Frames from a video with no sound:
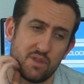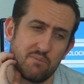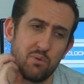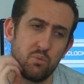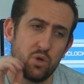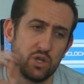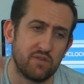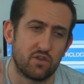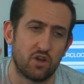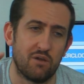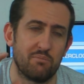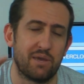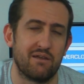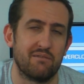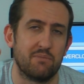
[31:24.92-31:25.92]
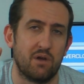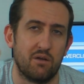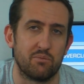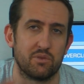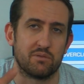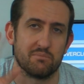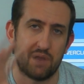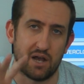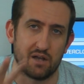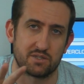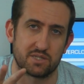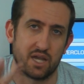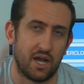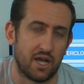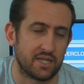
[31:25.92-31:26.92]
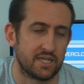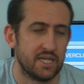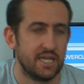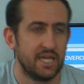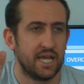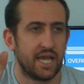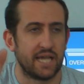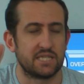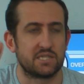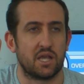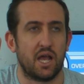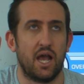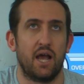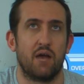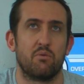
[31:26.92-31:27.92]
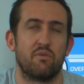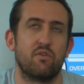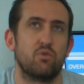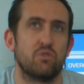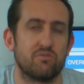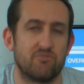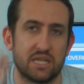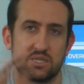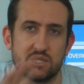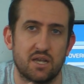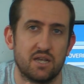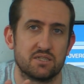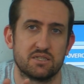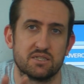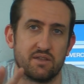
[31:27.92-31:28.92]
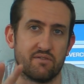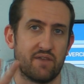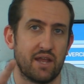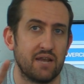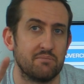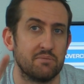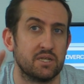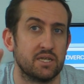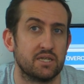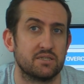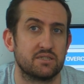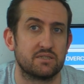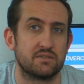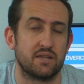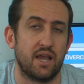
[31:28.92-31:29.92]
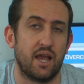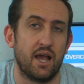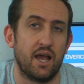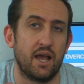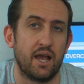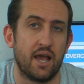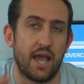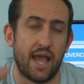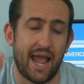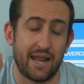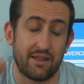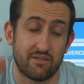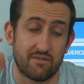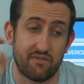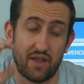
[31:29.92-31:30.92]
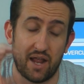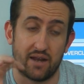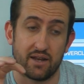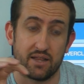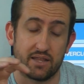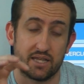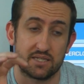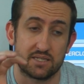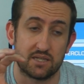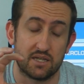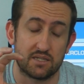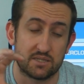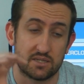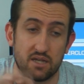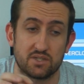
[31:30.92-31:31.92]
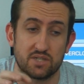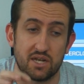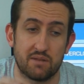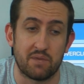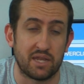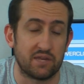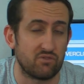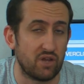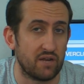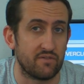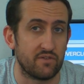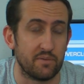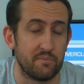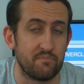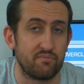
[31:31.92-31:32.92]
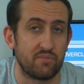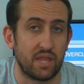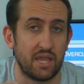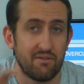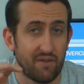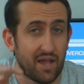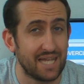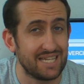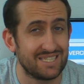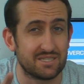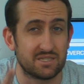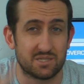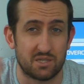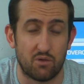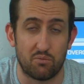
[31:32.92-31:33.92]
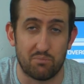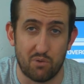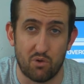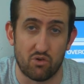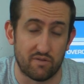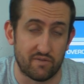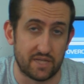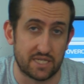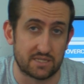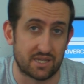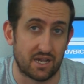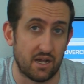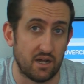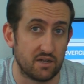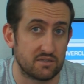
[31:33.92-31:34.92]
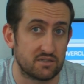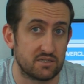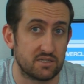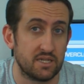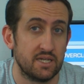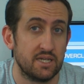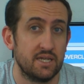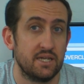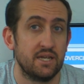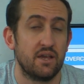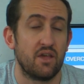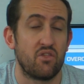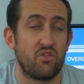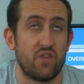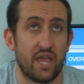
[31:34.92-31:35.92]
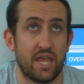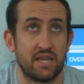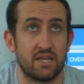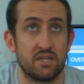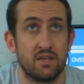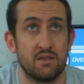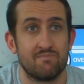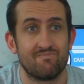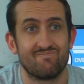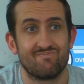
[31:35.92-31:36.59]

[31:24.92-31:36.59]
And what you've got to bear in mind with the Mars card is uh, with all the research and development and, uh, and the fact that there's a, such a limited run of them, if has sold more of these cards, then